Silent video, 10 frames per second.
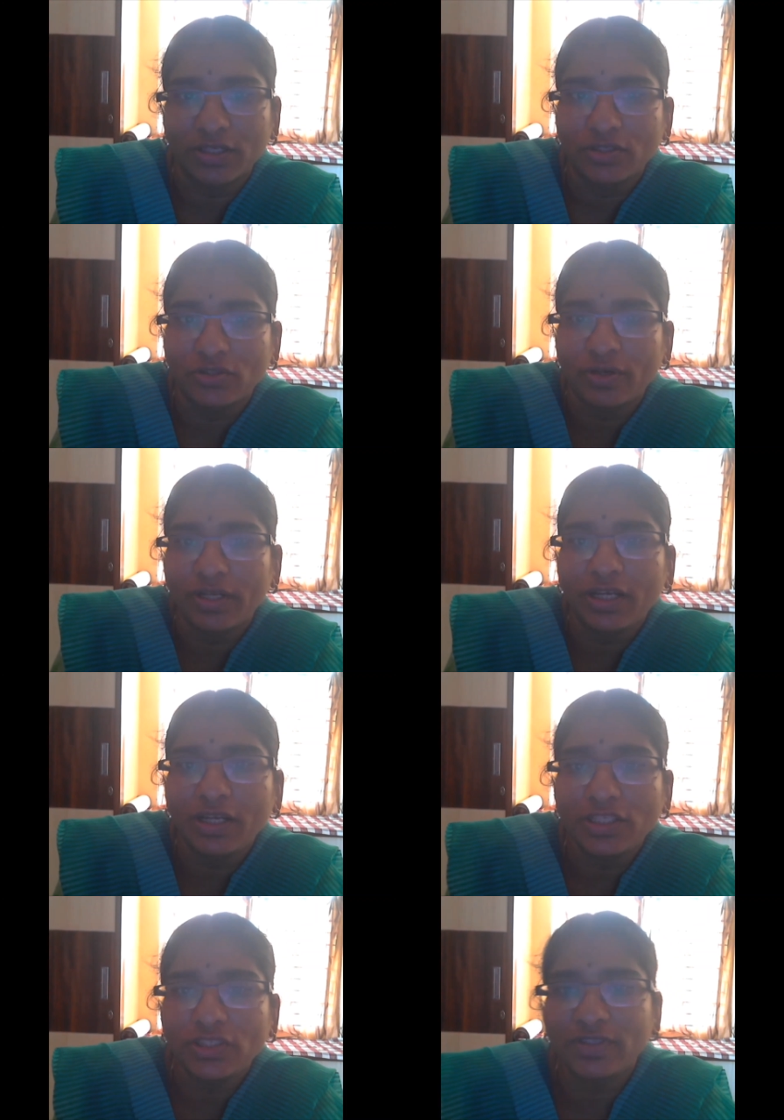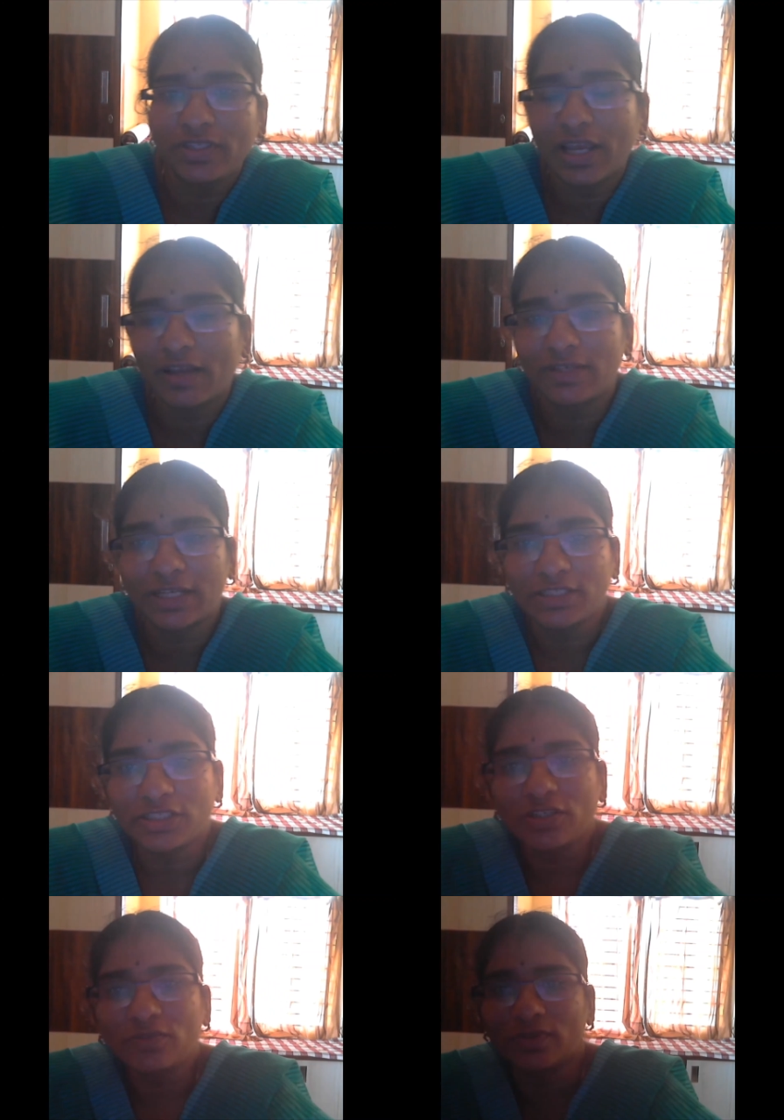So in English, we have
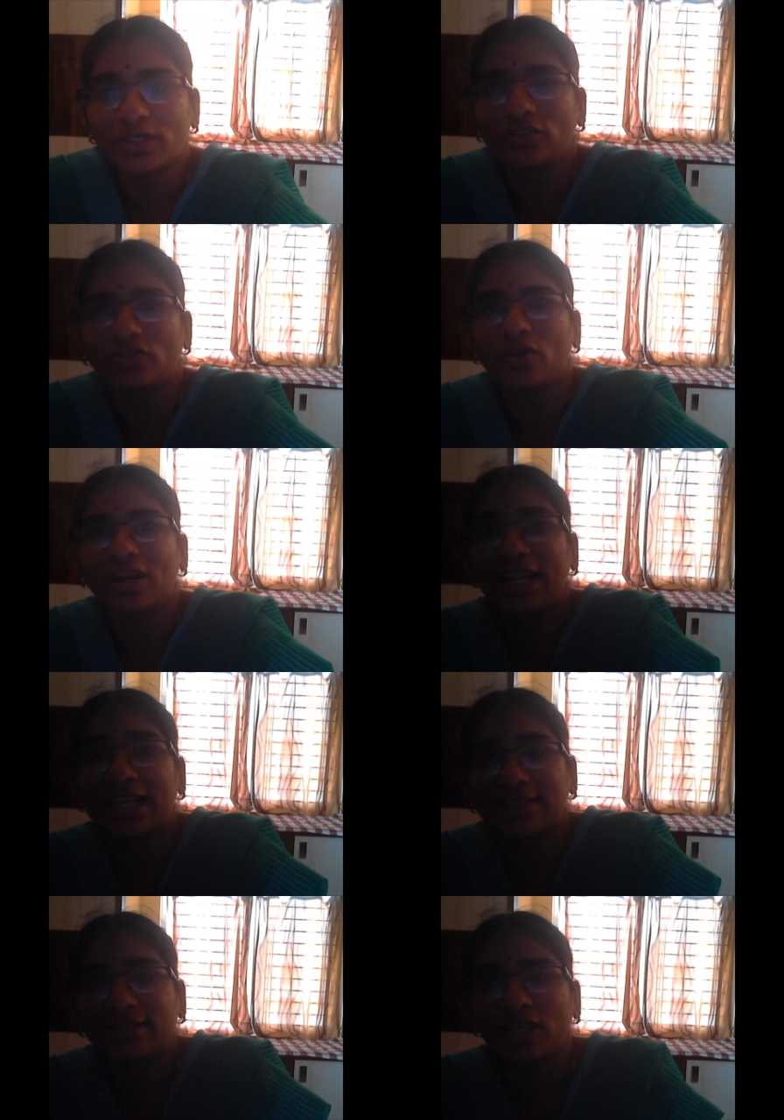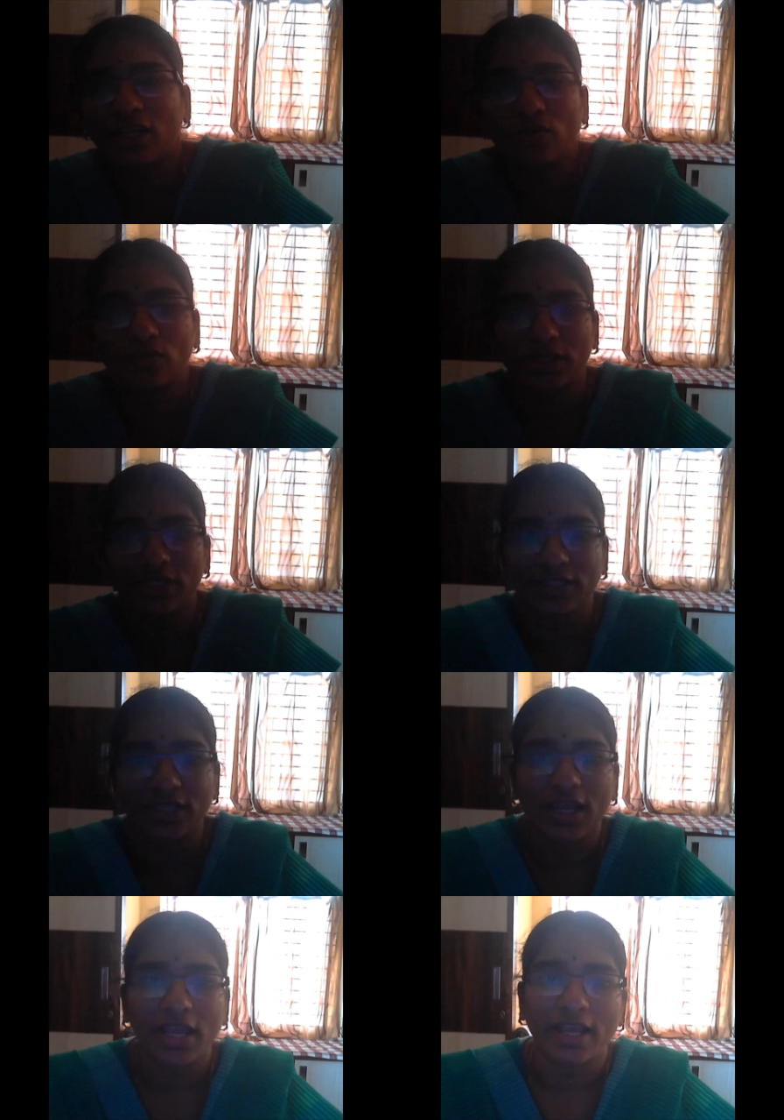content words or lexical words,
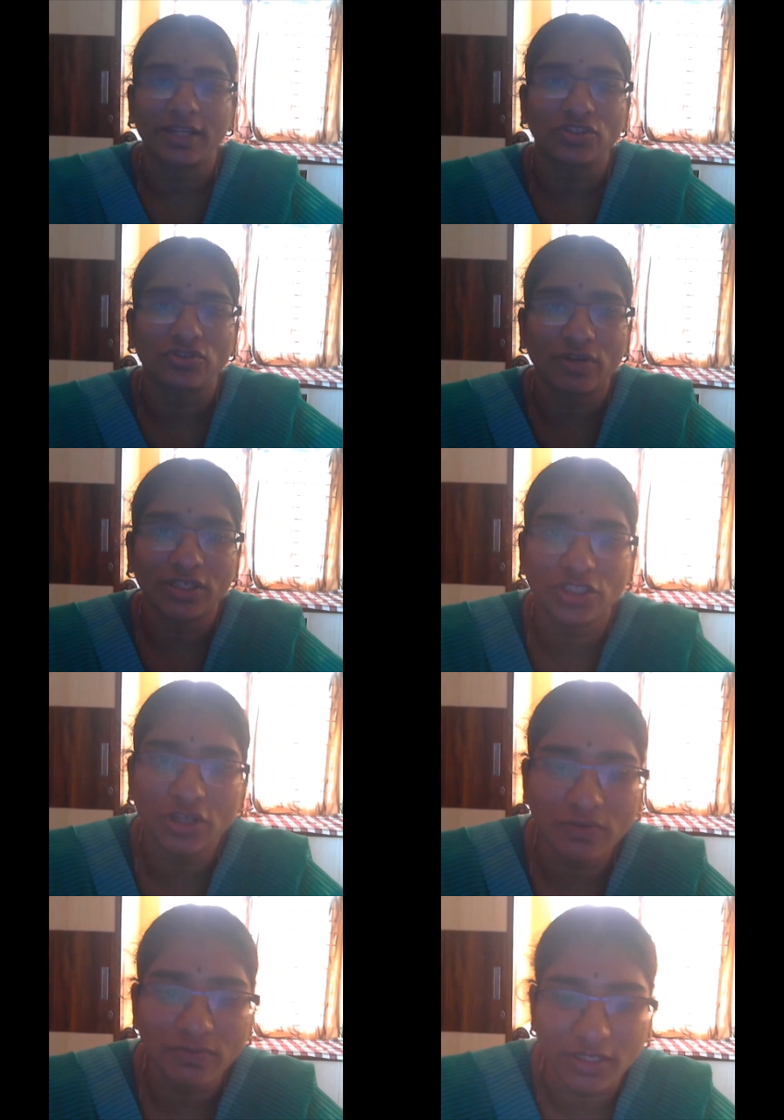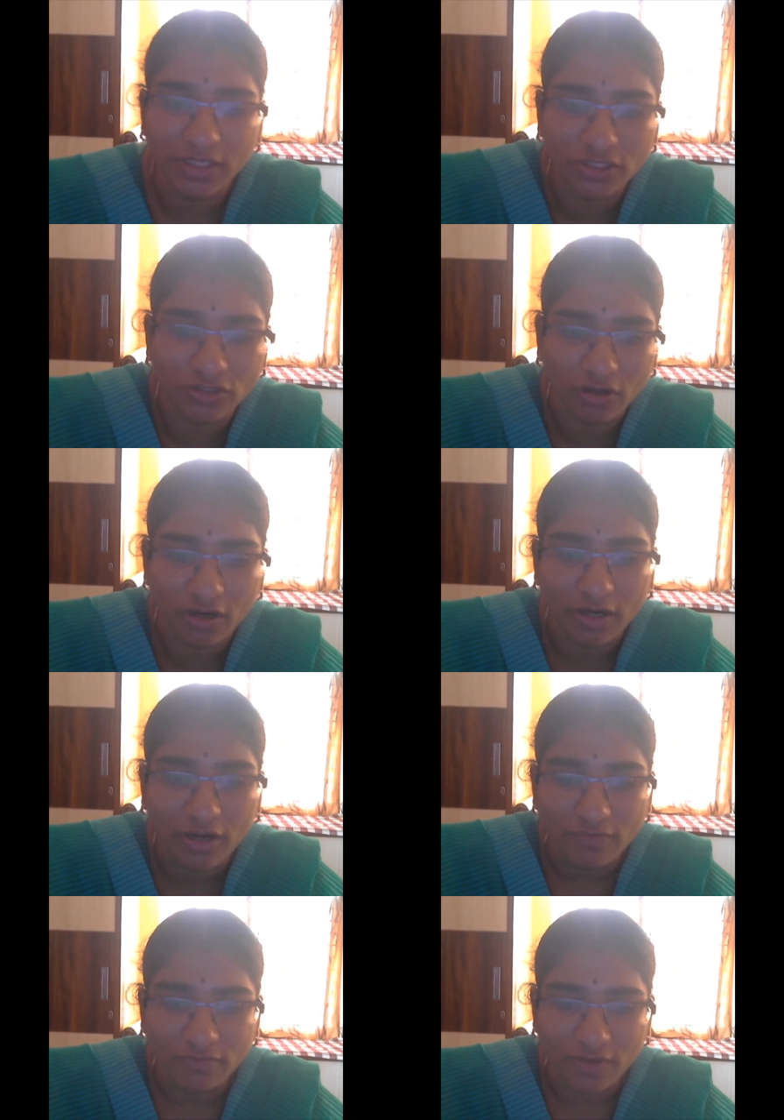and structural words or
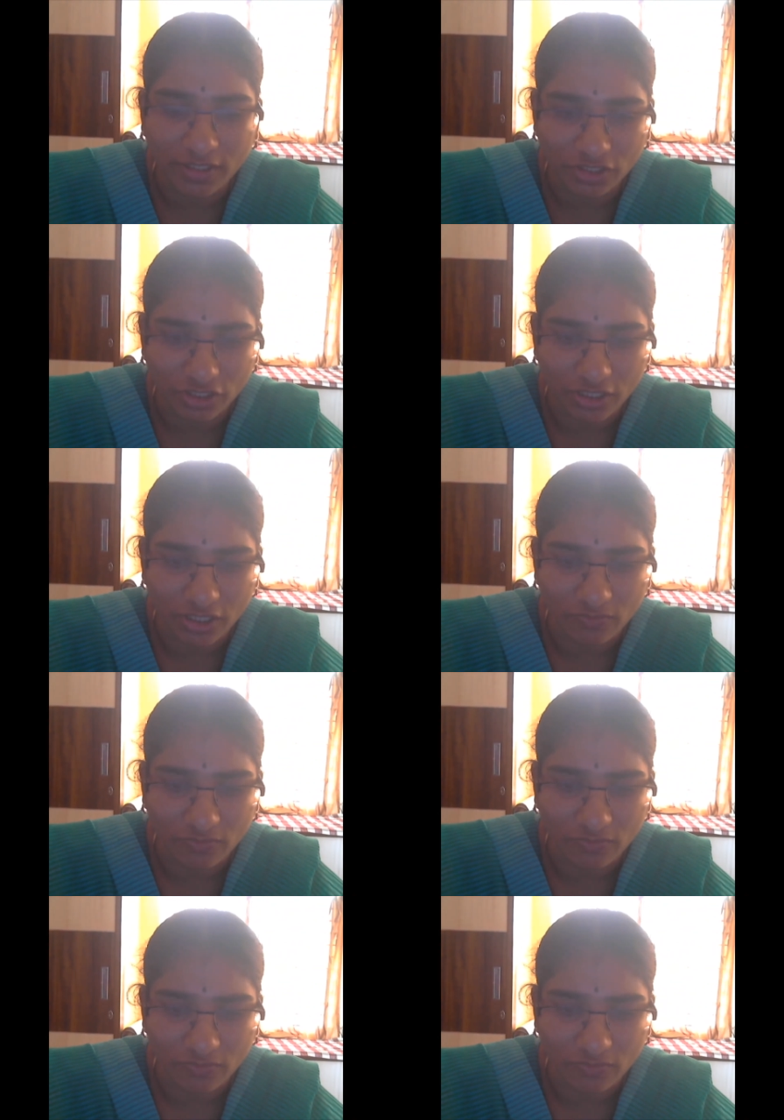functional